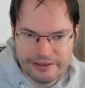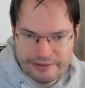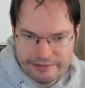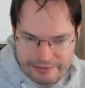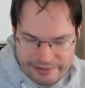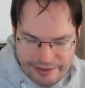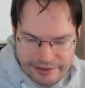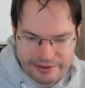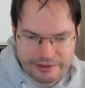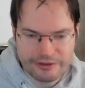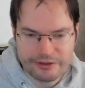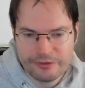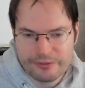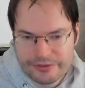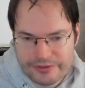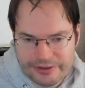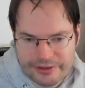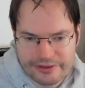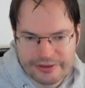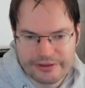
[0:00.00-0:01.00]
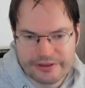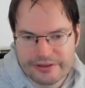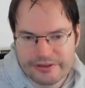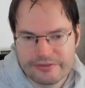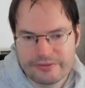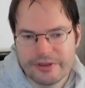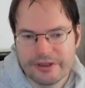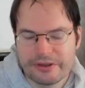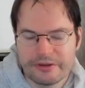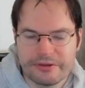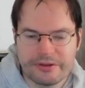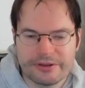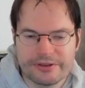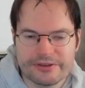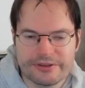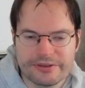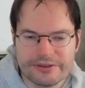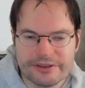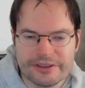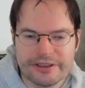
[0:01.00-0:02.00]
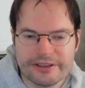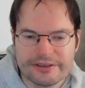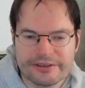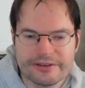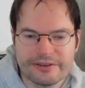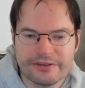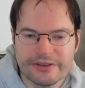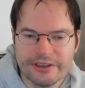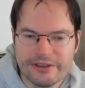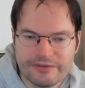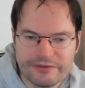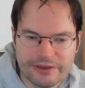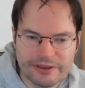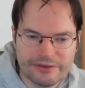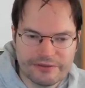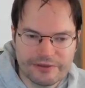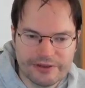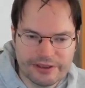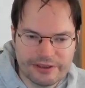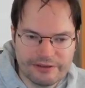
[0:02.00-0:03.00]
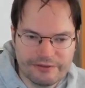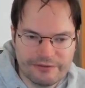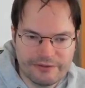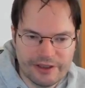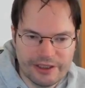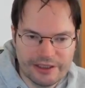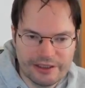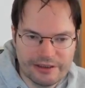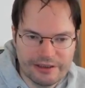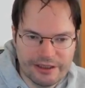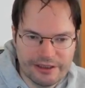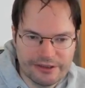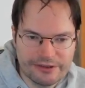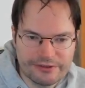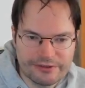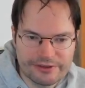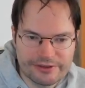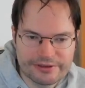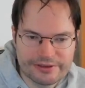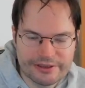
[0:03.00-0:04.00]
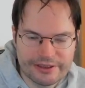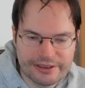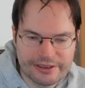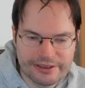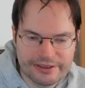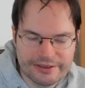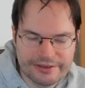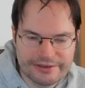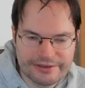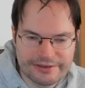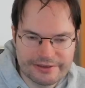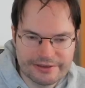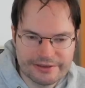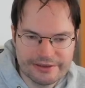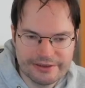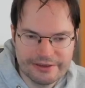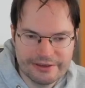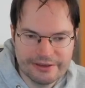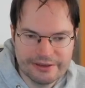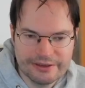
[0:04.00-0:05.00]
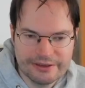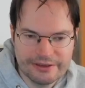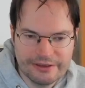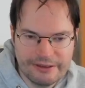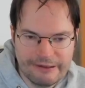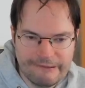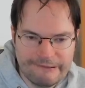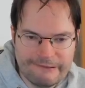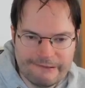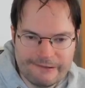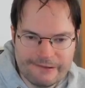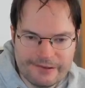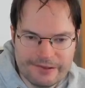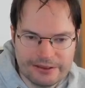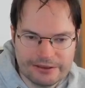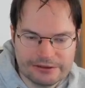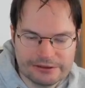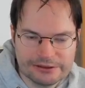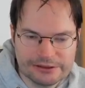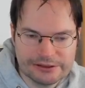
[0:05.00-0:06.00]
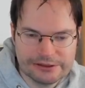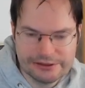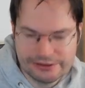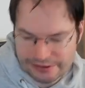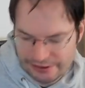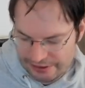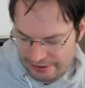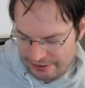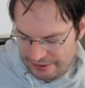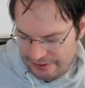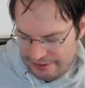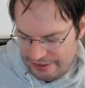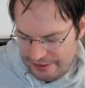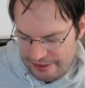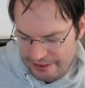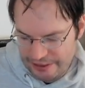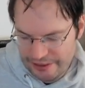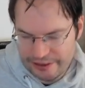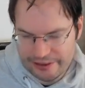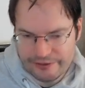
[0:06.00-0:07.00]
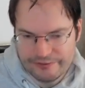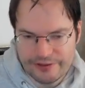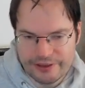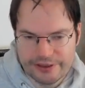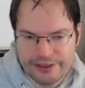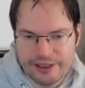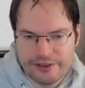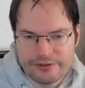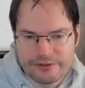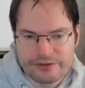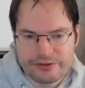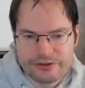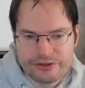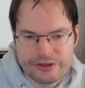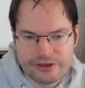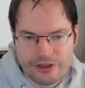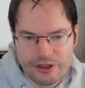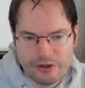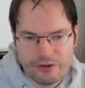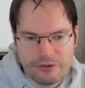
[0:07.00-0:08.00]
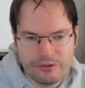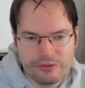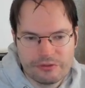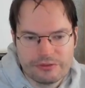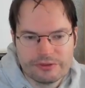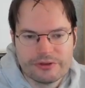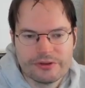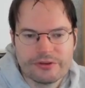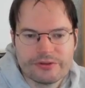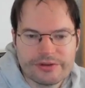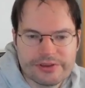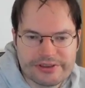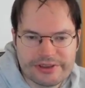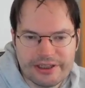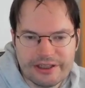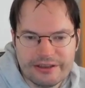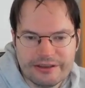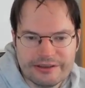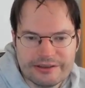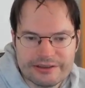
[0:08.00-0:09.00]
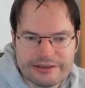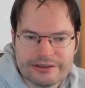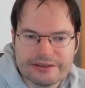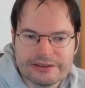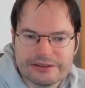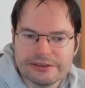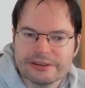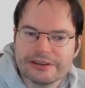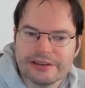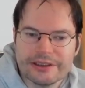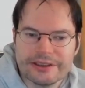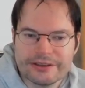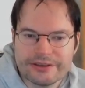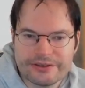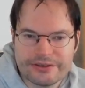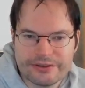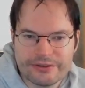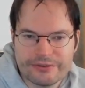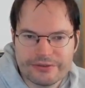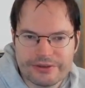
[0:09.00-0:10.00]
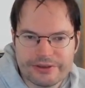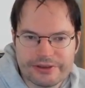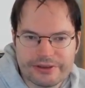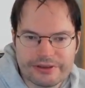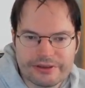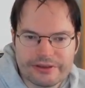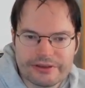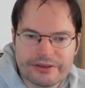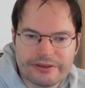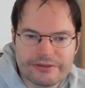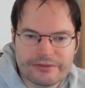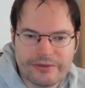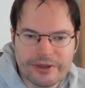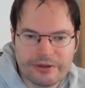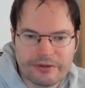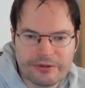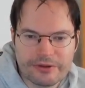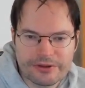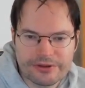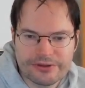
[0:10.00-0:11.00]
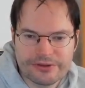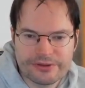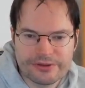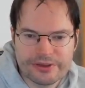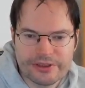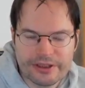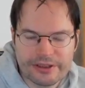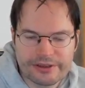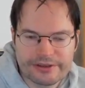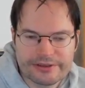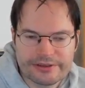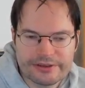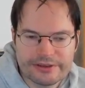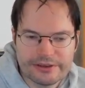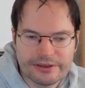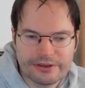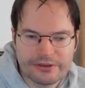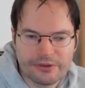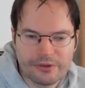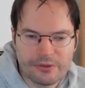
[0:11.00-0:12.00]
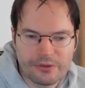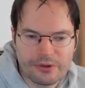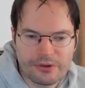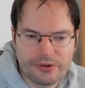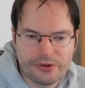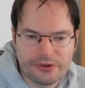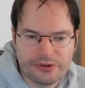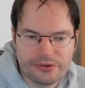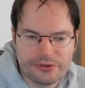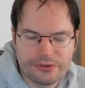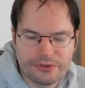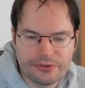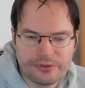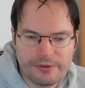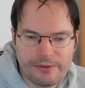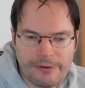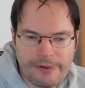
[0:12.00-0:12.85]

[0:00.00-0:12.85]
like using this record syntax. So even if I define Andres like this, right? If I now show the result, it is using this record syntax in order to